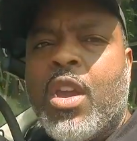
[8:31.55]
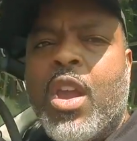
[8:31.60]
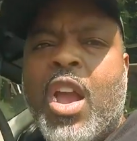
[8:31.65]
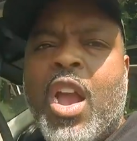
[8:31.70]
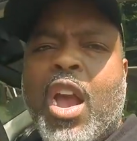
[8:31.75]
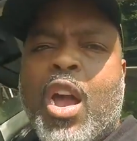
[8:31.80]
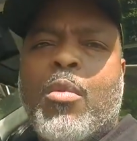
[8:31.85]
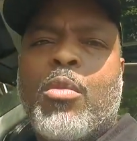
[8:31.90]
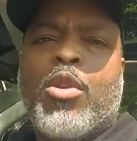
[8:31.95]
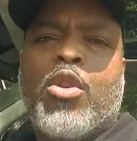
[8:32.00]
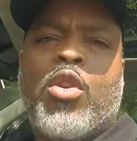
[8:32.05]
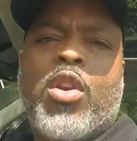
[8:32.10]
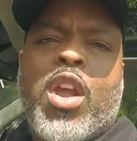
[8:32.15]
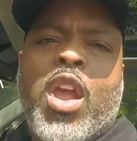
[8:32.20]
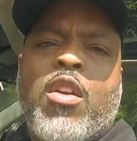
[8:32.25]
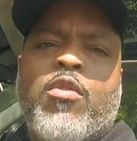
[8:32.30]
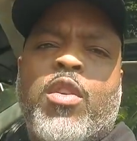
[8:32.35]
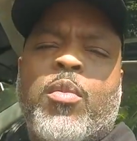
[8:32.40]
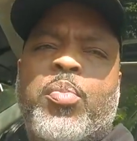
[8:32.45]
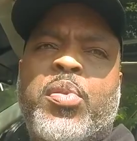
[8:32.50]
I'm gonna go
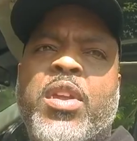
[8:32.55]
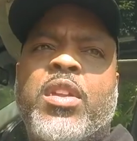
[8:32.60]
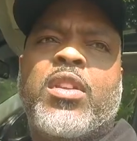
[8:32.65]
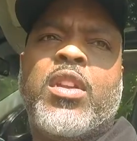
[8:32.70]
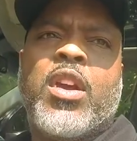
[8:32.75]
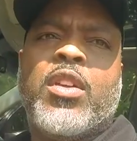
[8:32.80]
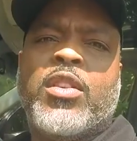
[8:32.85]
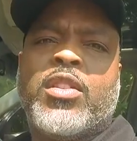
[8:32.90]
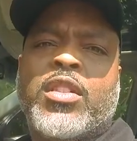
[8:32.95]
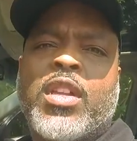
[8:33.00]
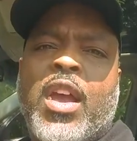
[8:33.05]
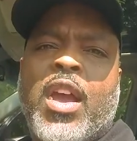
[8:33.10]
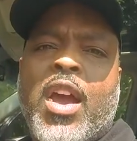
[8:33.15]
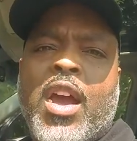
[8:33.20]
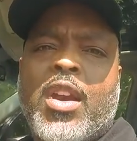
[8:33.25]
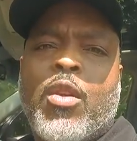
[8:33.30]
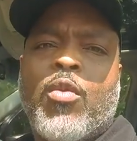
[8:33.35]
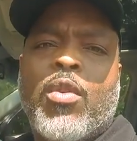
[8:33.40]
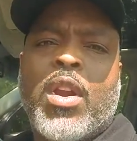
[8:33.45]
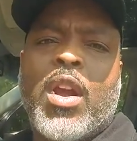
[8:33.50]
ahead and repeat the other
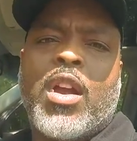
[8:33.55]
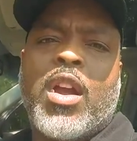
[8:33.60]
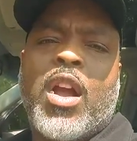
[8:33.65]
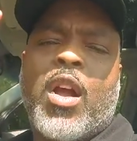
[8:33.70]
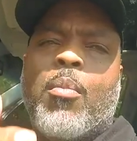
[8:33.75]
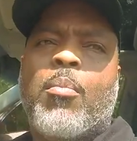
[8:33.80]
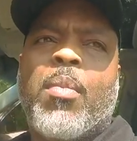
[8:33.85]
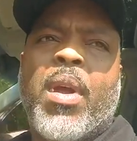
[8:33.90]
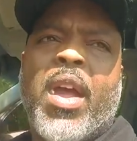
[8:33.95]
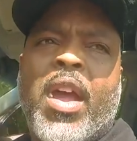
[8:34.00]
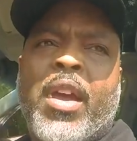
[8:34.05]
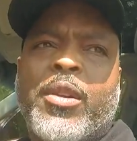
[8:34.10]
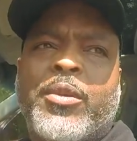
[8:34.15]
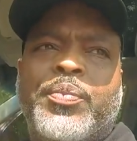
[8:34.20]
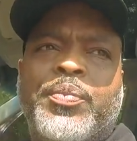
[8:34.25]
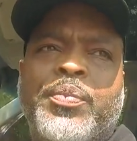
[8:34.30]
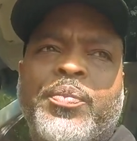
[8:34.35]
side, and when I come back,